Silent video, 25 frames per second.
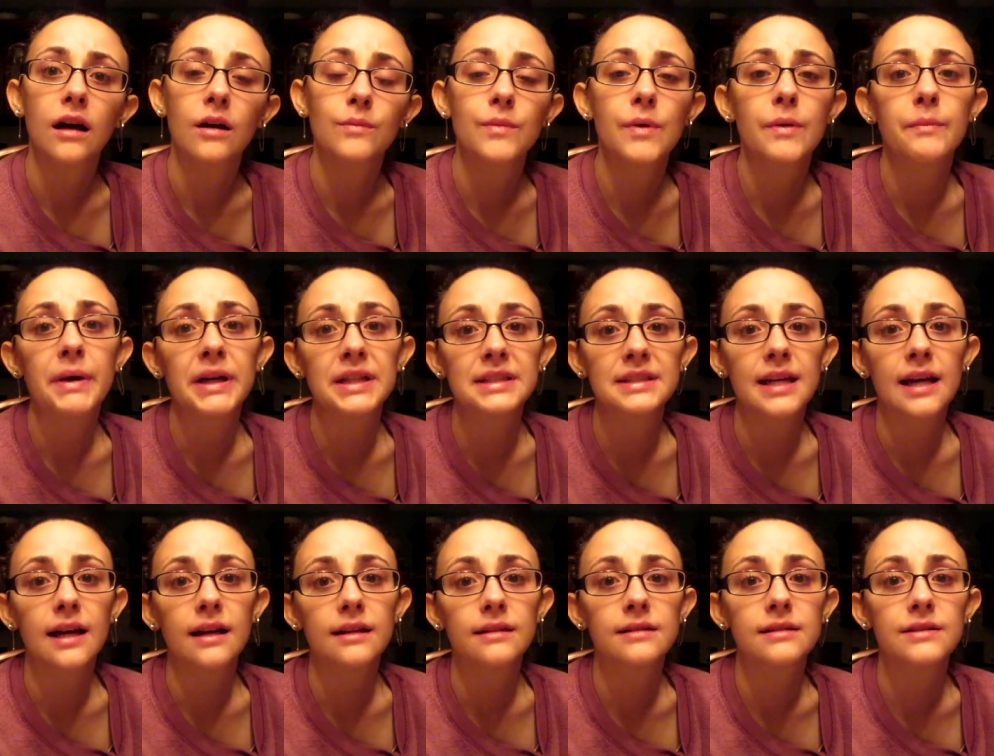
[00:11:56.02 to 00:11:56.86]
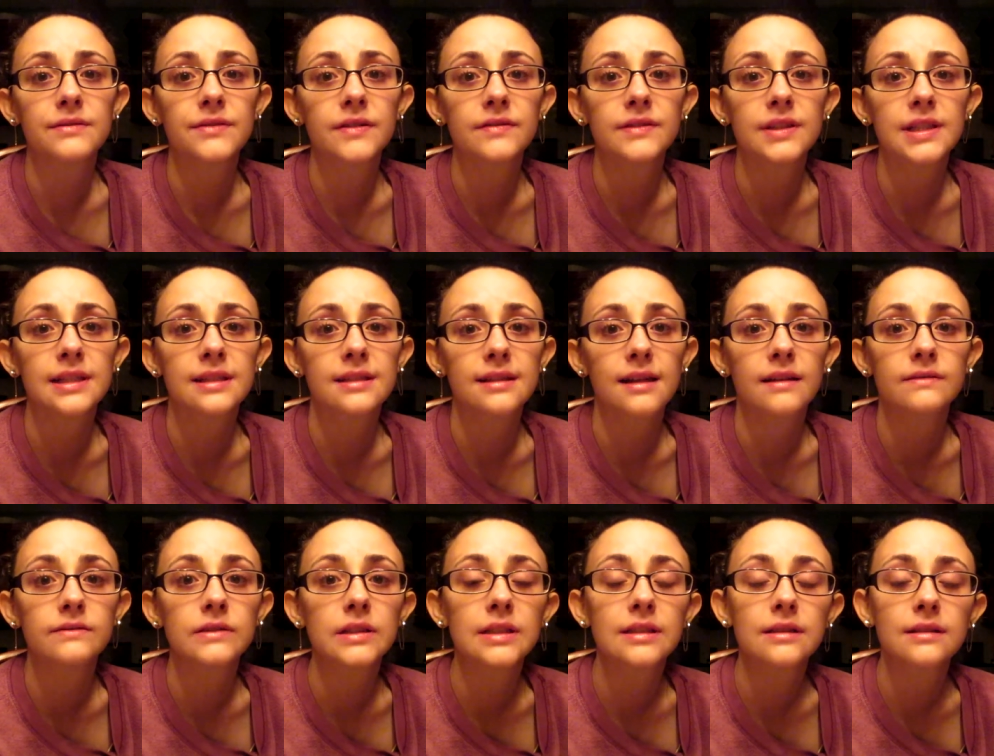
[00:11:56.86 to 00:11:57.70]
and my dad's
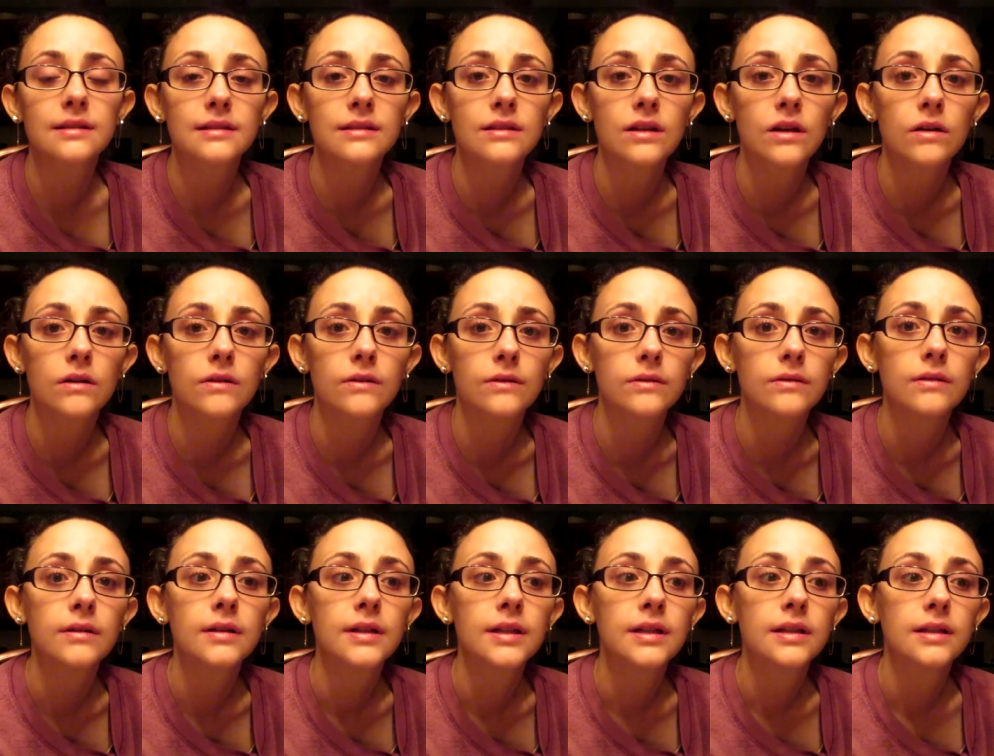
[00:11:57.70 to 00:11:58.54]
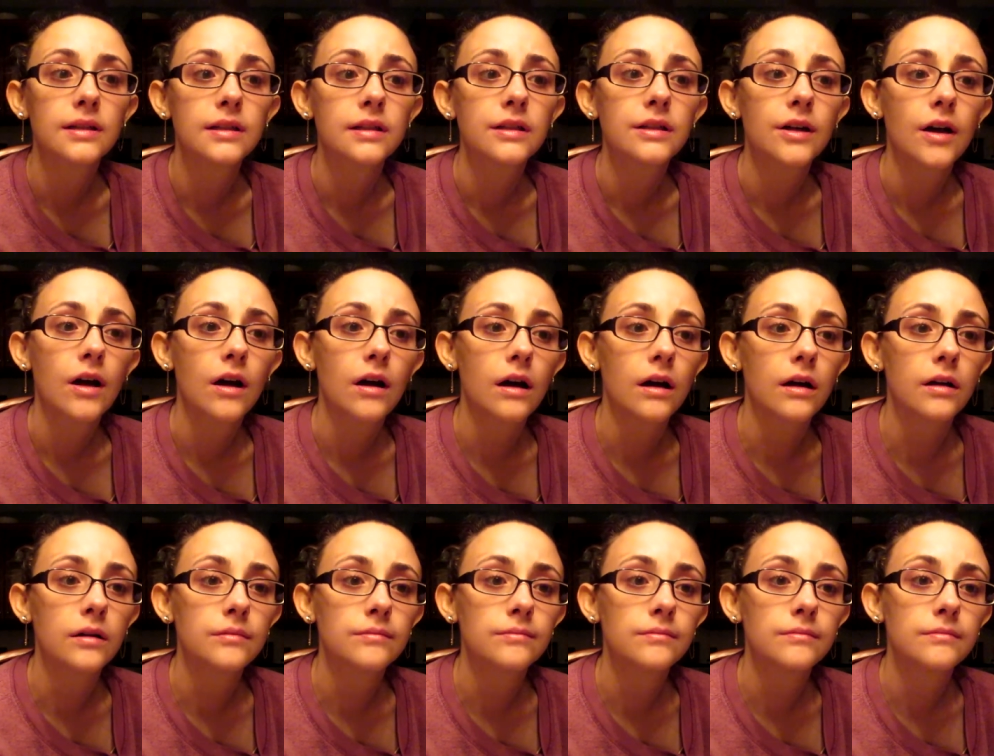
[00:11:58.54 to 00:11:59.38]
57, so
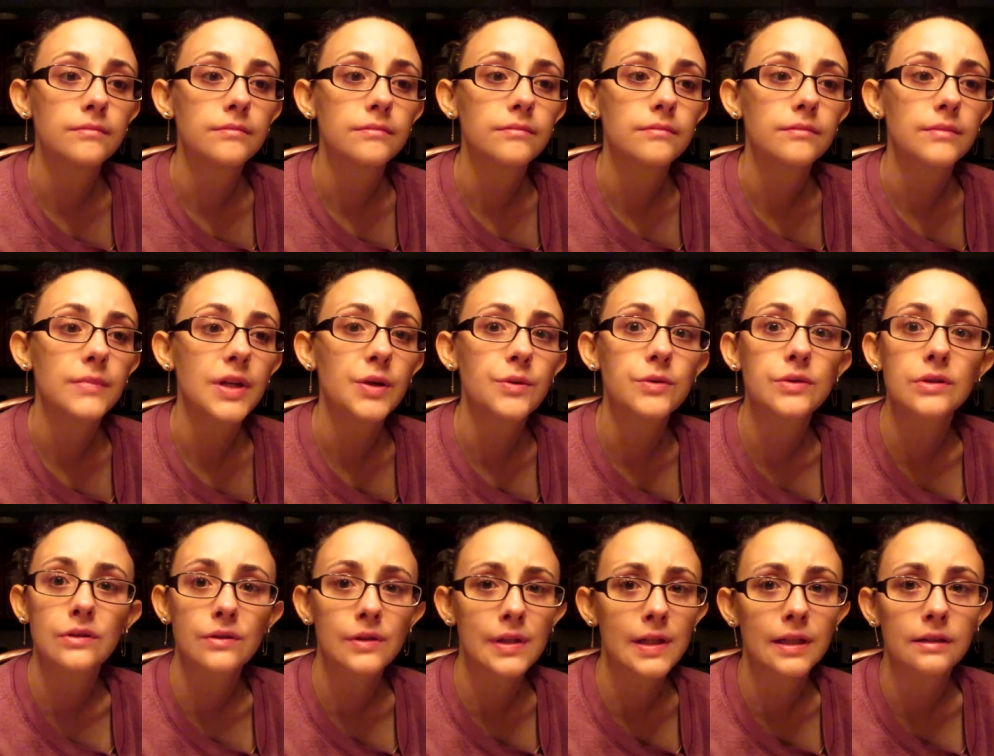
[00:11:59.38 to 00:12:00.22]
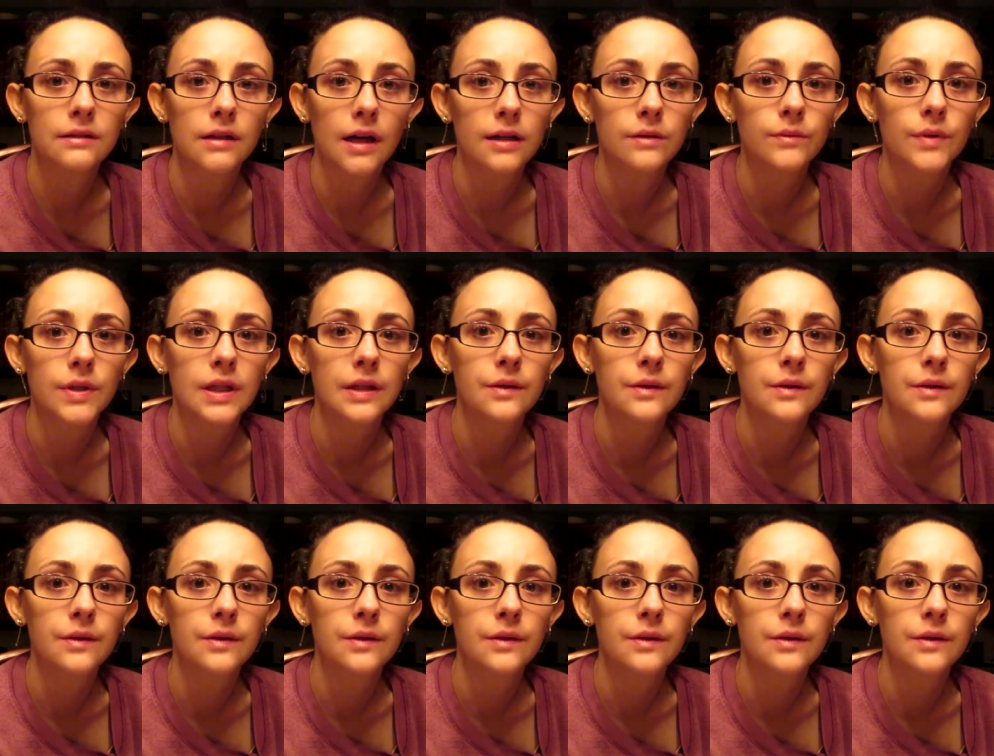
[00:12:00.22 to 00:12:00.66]
he was only 9